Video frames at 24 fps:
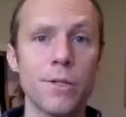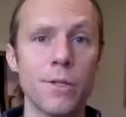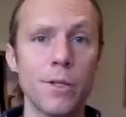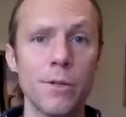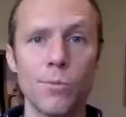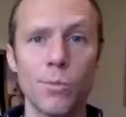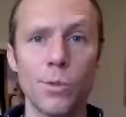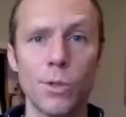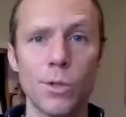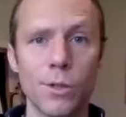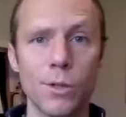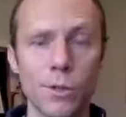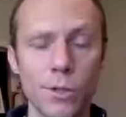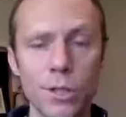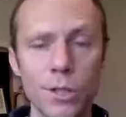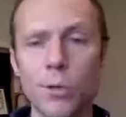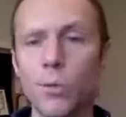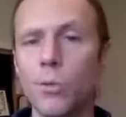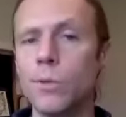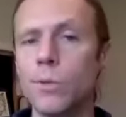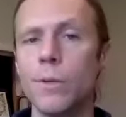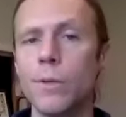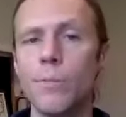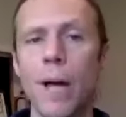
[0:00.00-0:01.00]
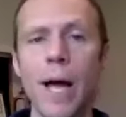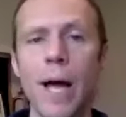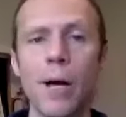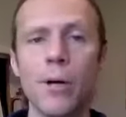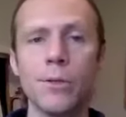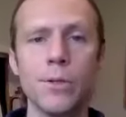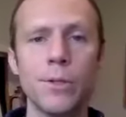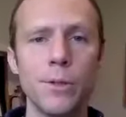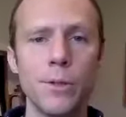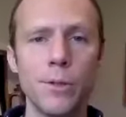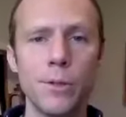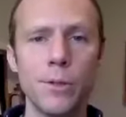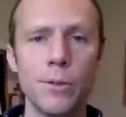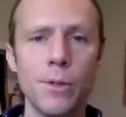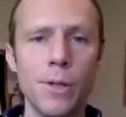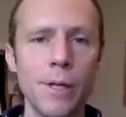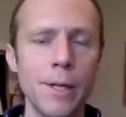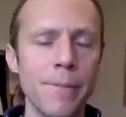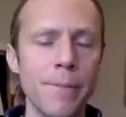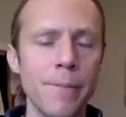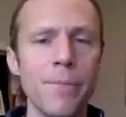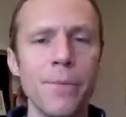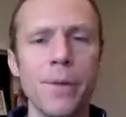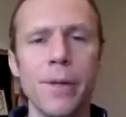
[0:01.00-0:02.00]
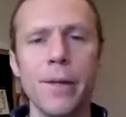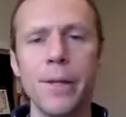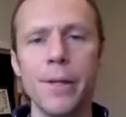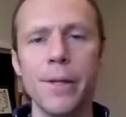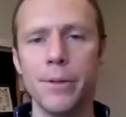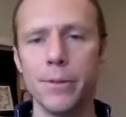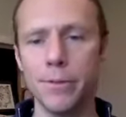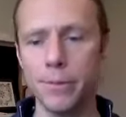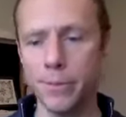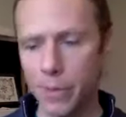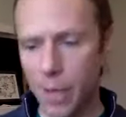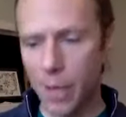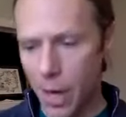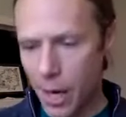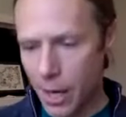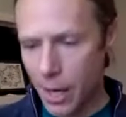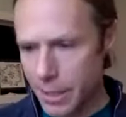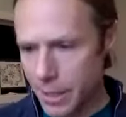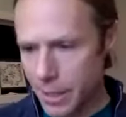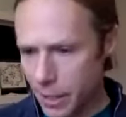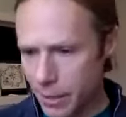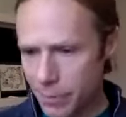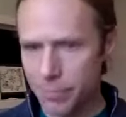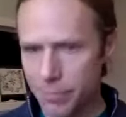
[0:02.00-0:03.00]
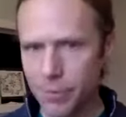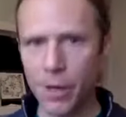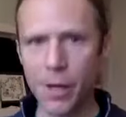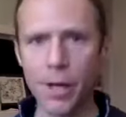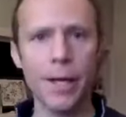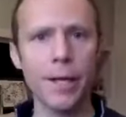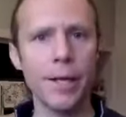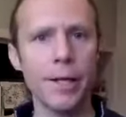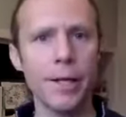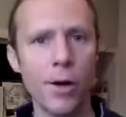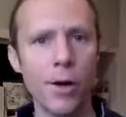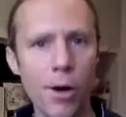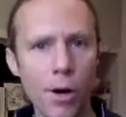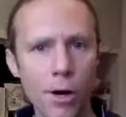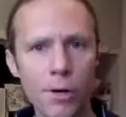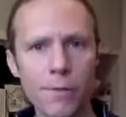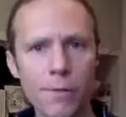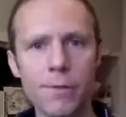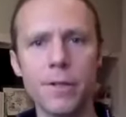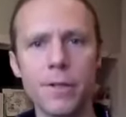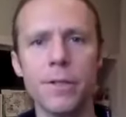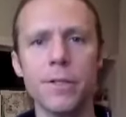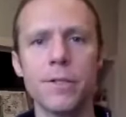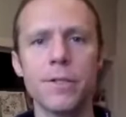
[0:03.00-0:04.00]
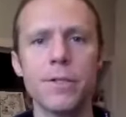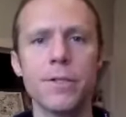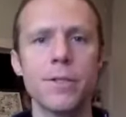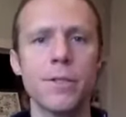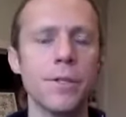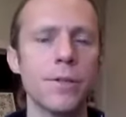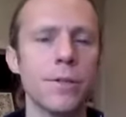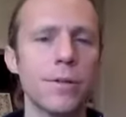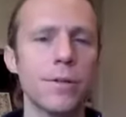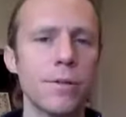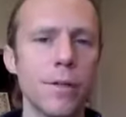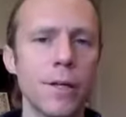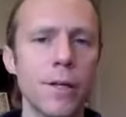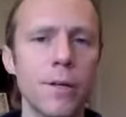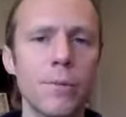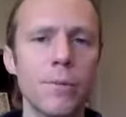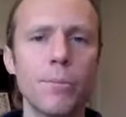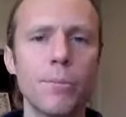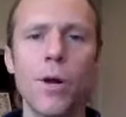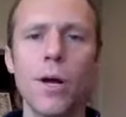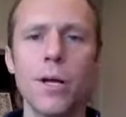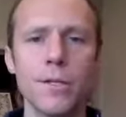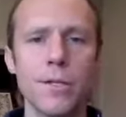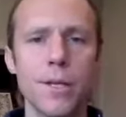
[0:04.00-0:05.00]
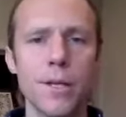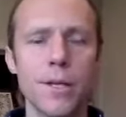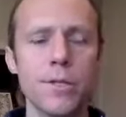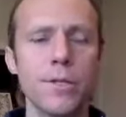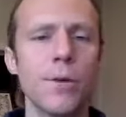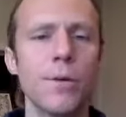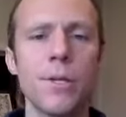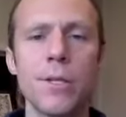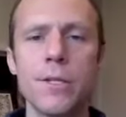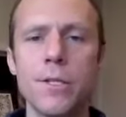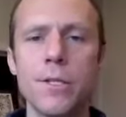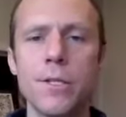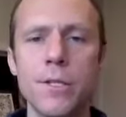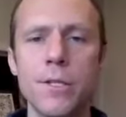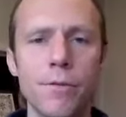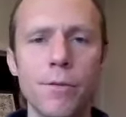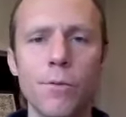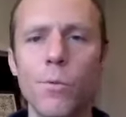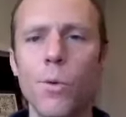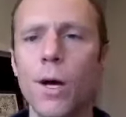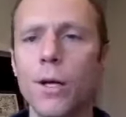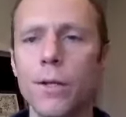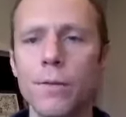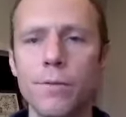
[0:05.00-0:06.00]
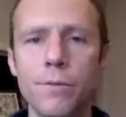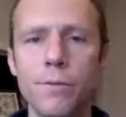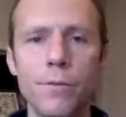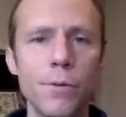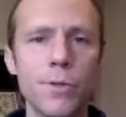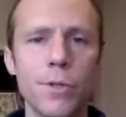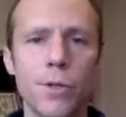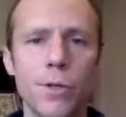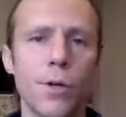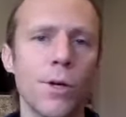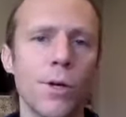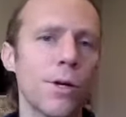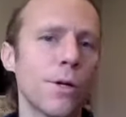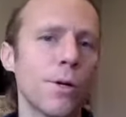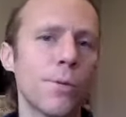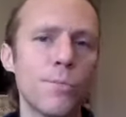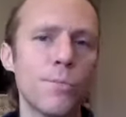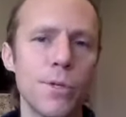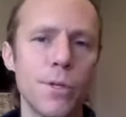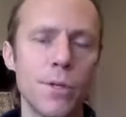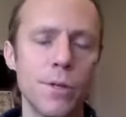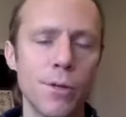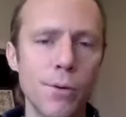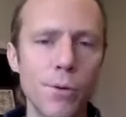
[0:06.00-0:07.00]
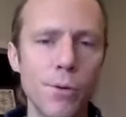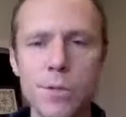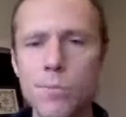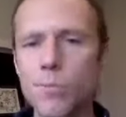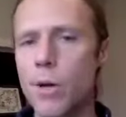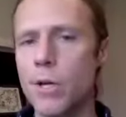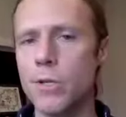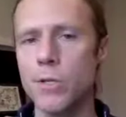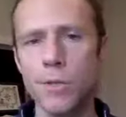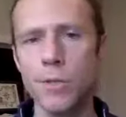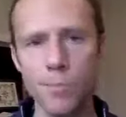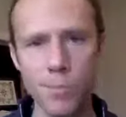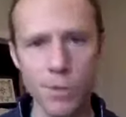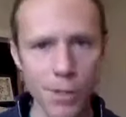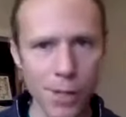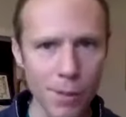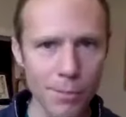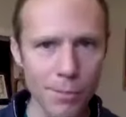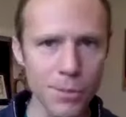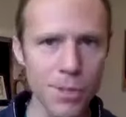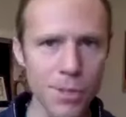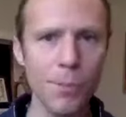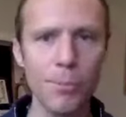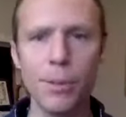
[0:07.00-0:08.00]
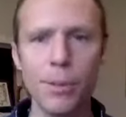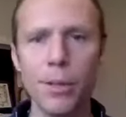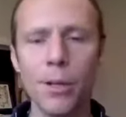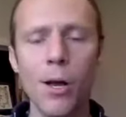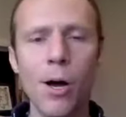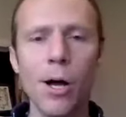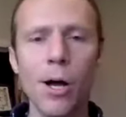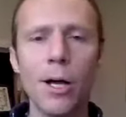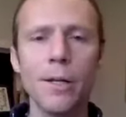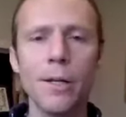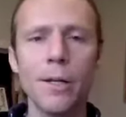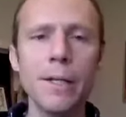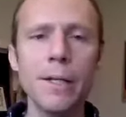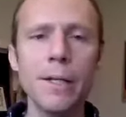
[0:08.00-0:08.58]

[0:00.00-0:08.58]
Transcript: and we're showing them how to, identify and harvest and process all these different wild foods and herbs. And of course, mushrooms comes up a lot.